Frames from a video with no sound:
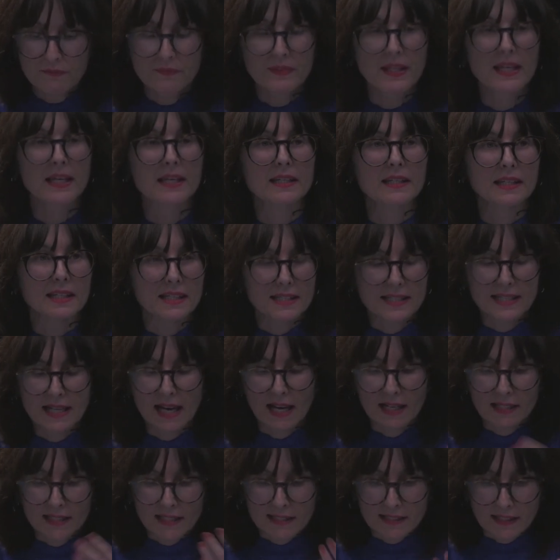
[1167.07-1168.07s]
an
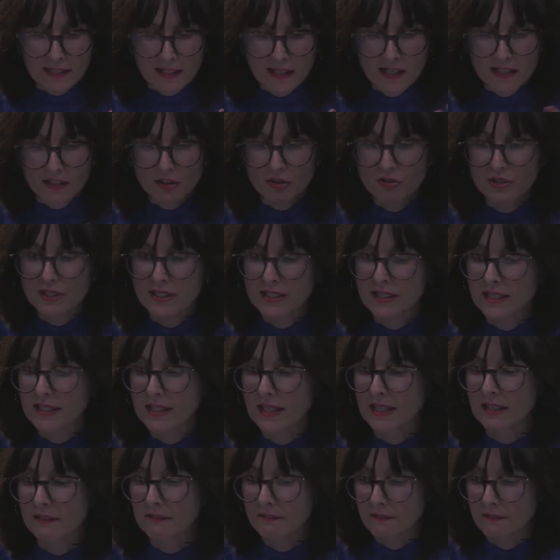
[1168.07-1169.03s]
Italian art critic and